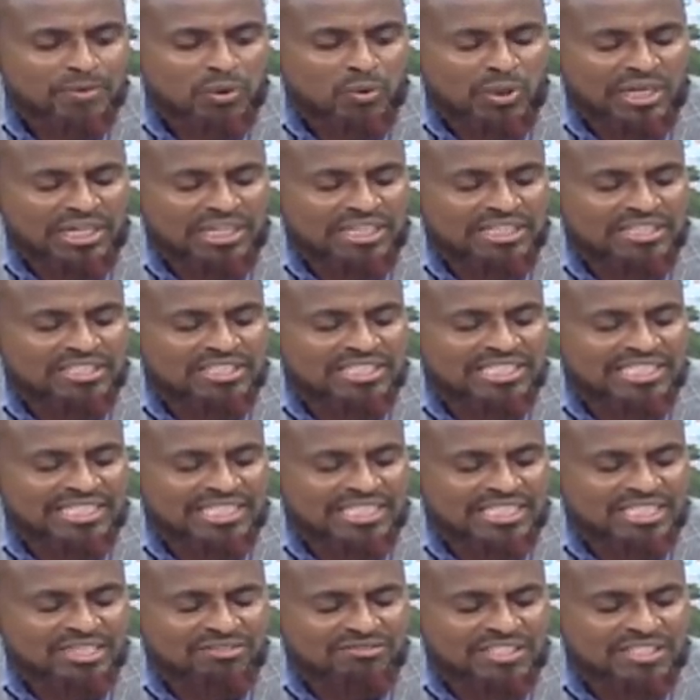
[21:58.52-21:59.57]
One is
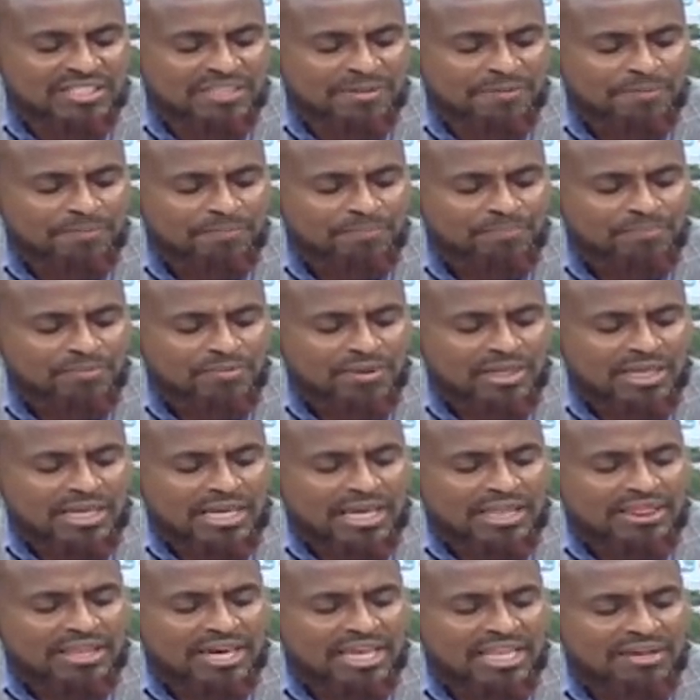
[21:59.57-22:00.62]
creativity.
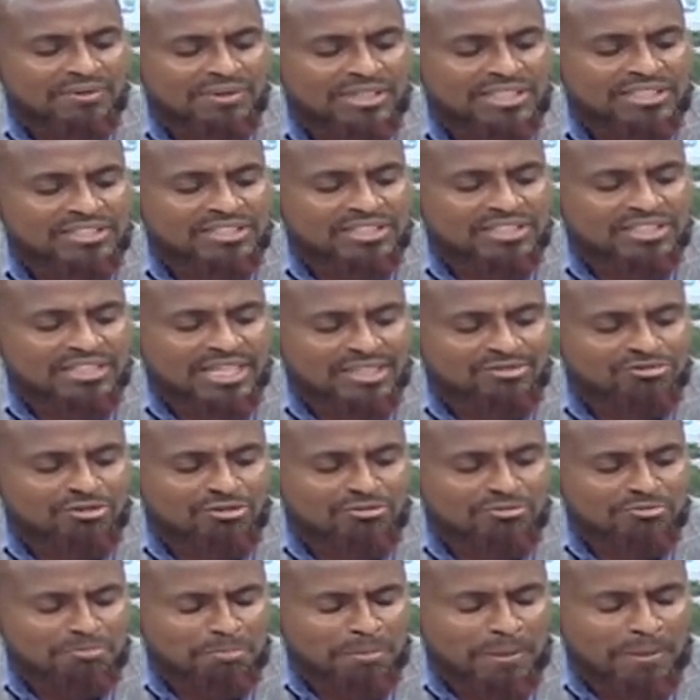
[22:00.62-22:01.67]
The other one is insightful
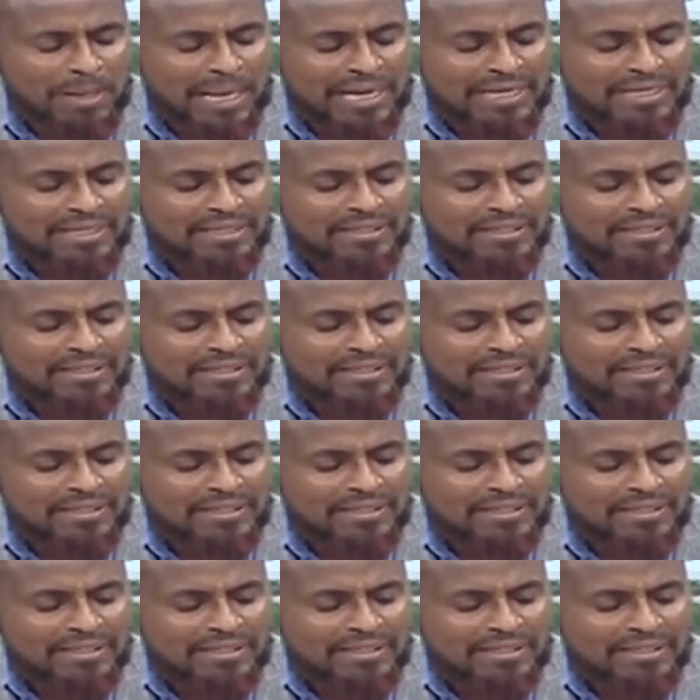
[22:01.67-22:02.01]
planning.